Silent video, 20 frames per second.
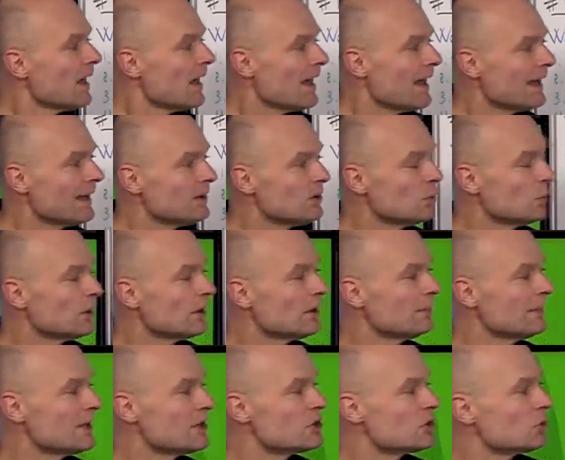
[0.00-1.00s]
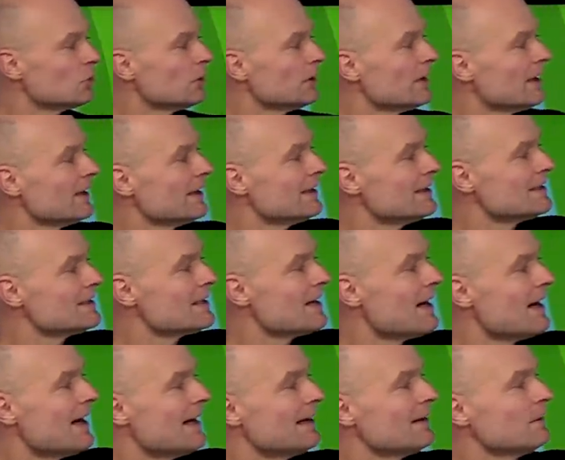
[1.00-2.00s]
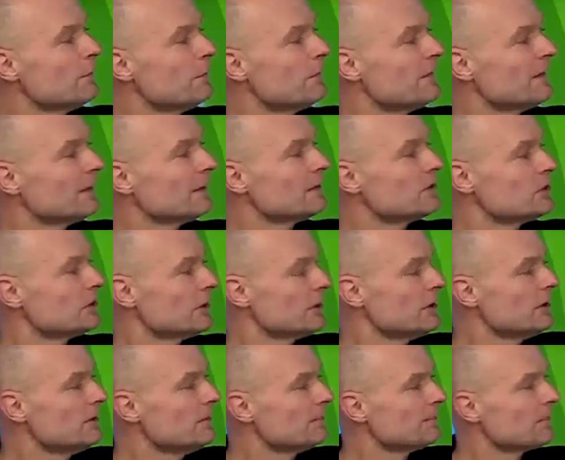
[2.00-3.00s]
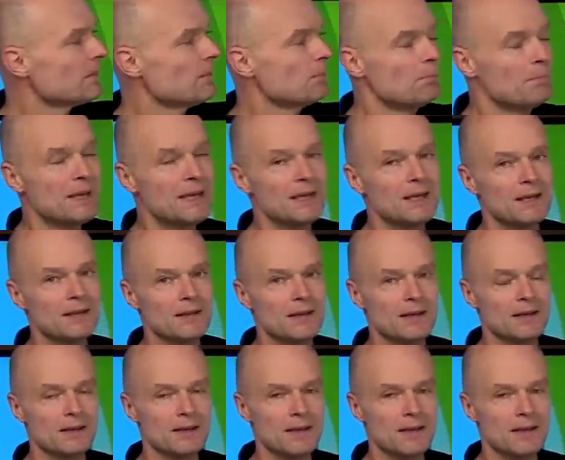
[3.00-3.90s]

And you want to make sure that it's unfiltered, meaning that